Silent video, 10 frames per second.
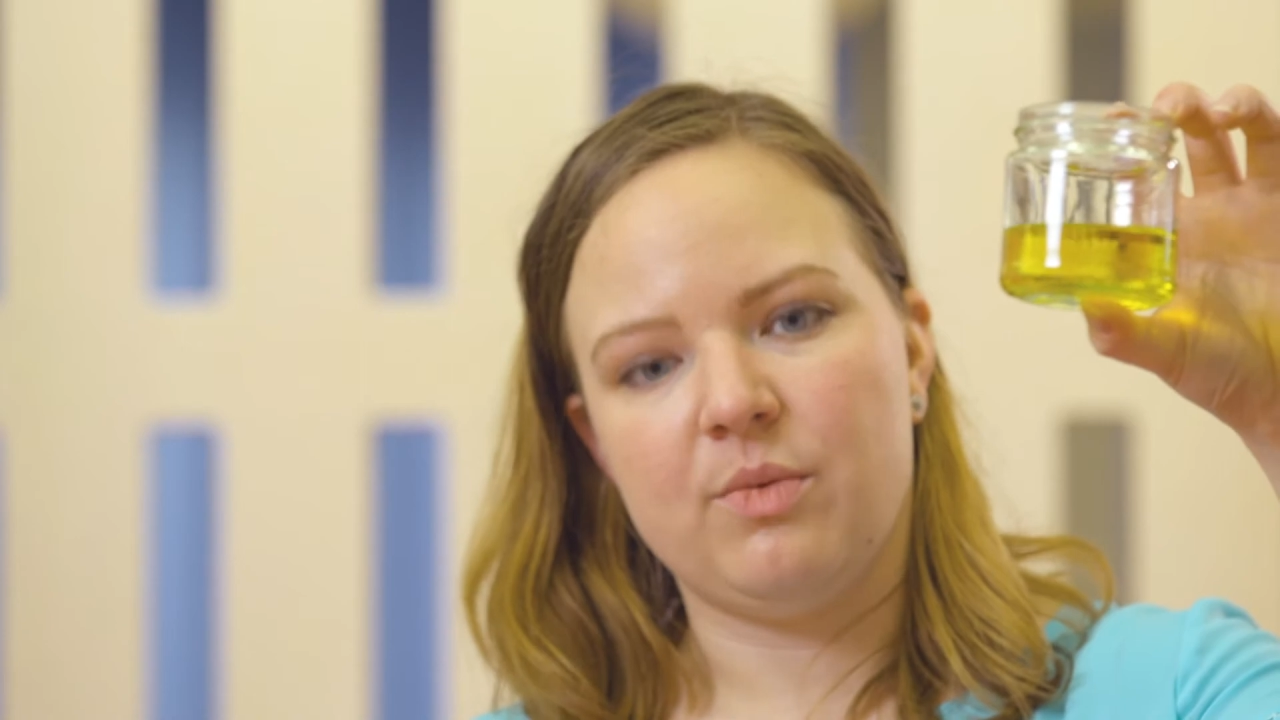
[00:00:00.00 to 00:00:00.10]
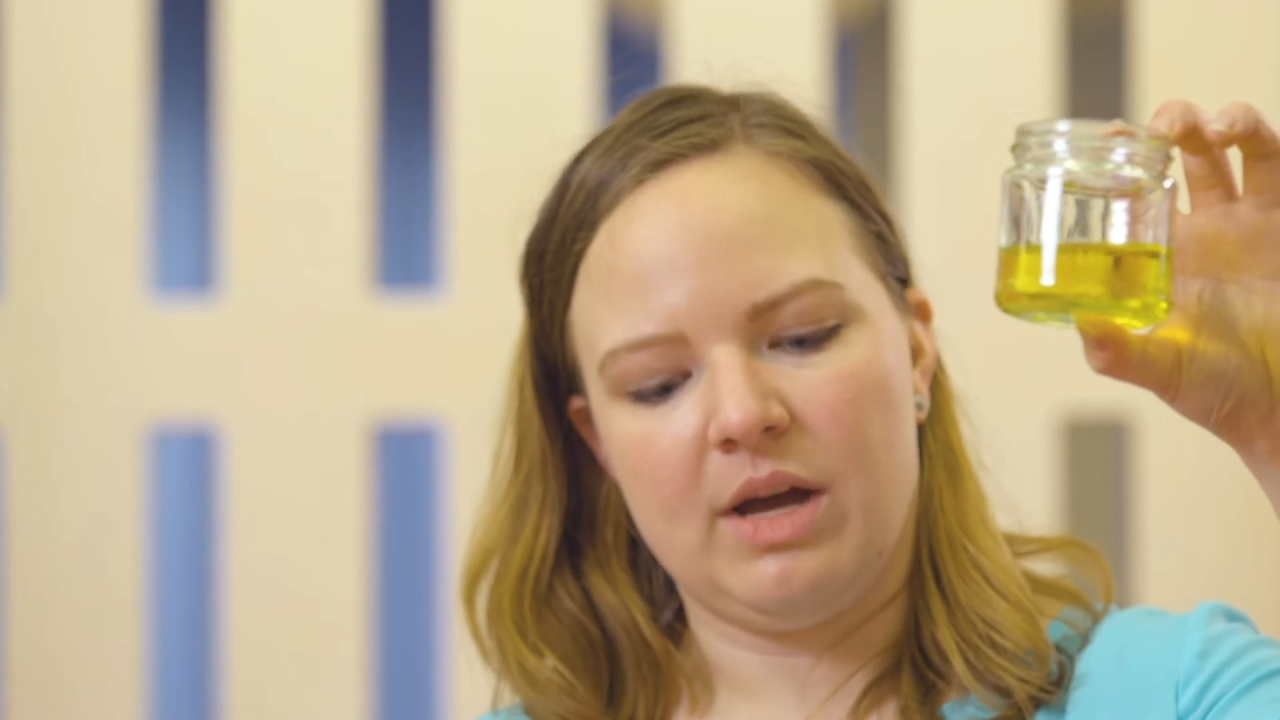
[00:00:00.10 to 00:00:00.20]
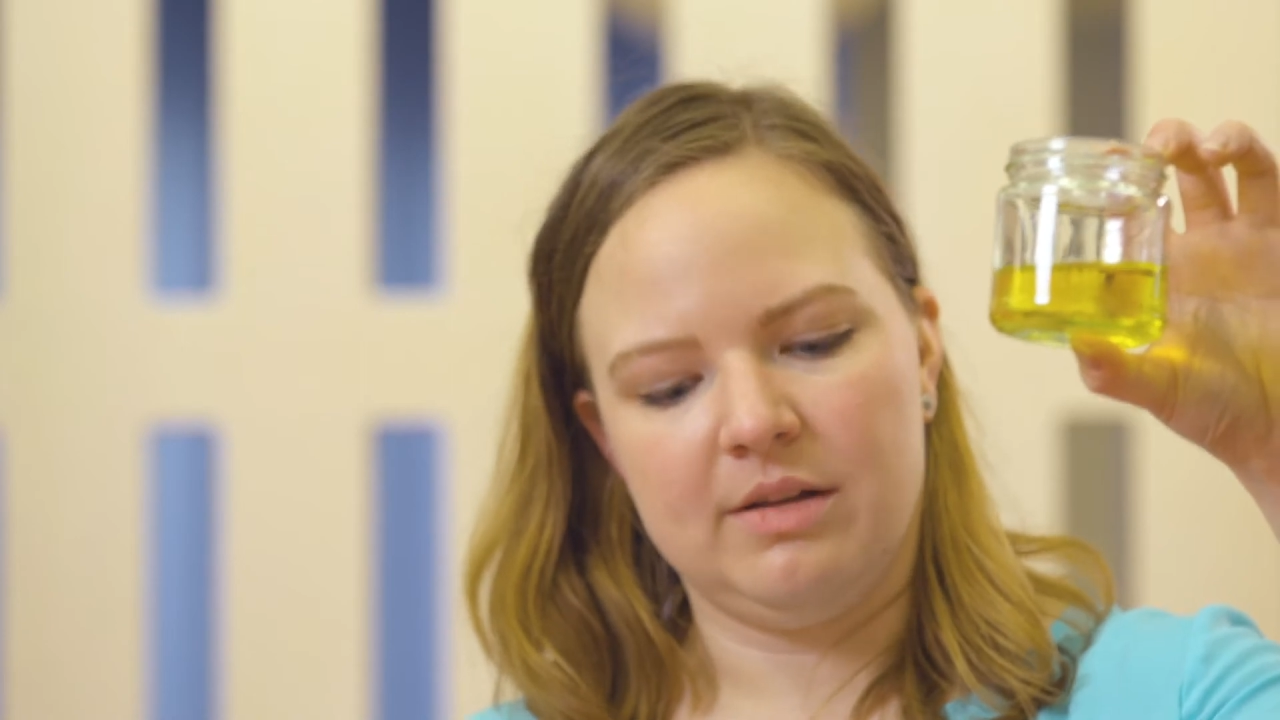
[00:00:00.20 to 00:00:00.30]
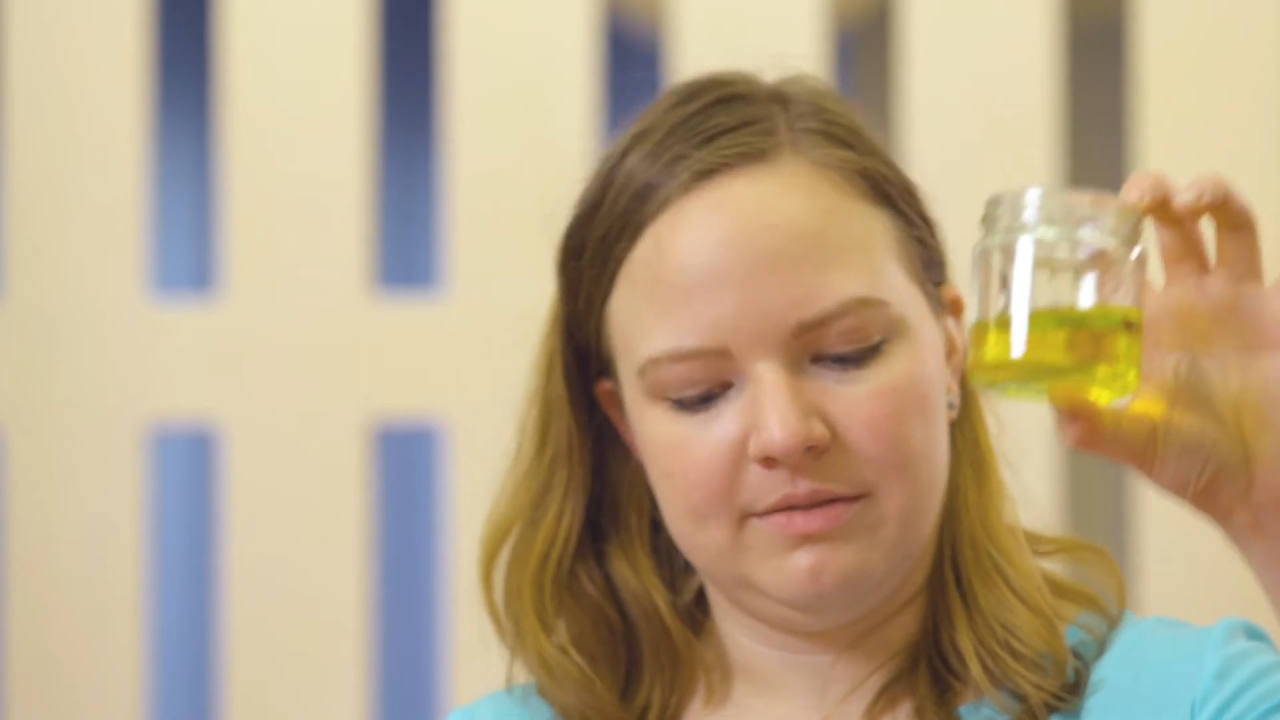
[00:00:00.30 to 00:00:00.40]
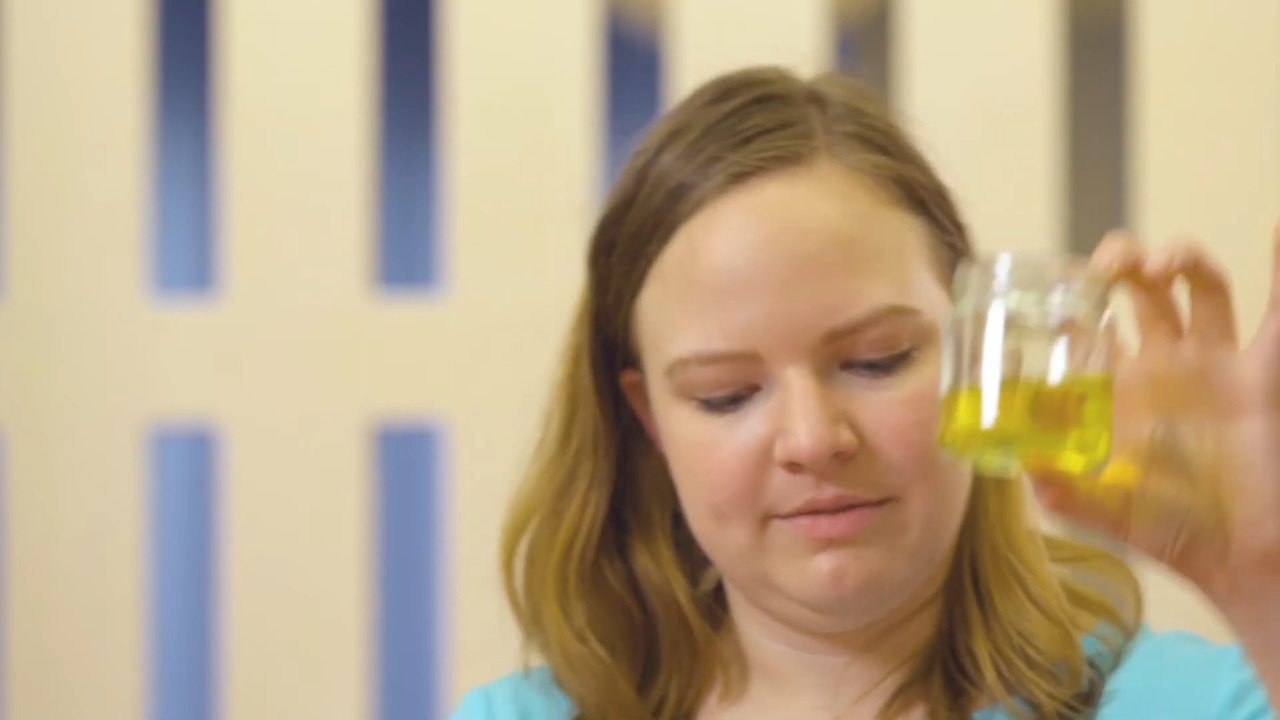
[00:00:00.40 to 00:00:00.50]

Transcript: well.